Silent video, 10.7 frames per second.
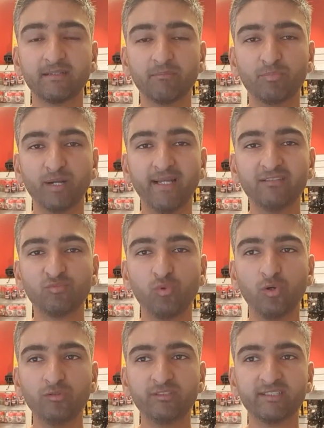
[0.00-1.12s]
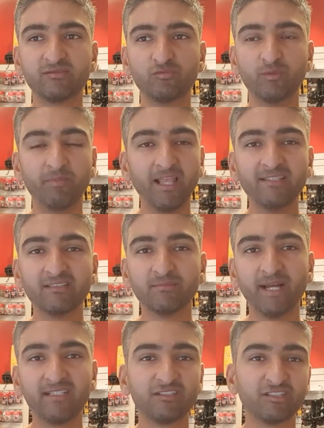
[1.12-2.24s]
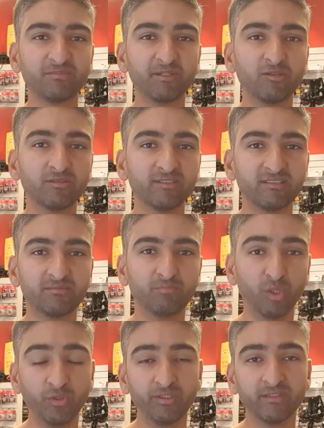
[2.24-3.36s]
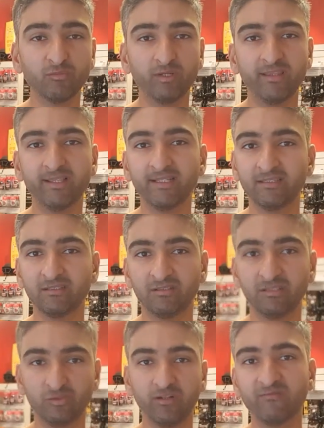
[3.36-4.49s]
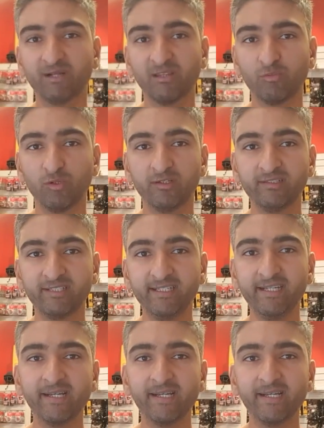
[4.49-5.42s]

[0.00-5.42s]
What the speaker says: brands won't just replace a bat just because it's broken within the 12-month warranty.